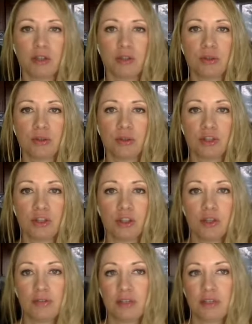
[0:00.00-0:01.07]
to
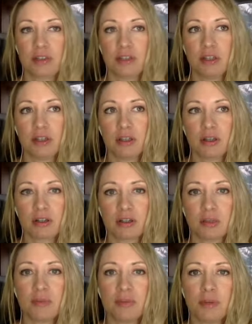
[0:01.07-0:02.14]
achieve this year
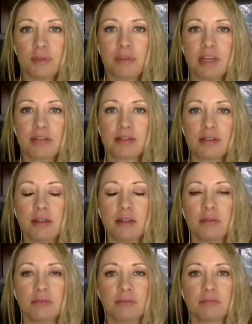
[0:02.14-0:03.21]
some of it may
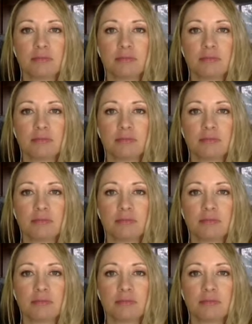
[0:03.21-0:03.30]
seem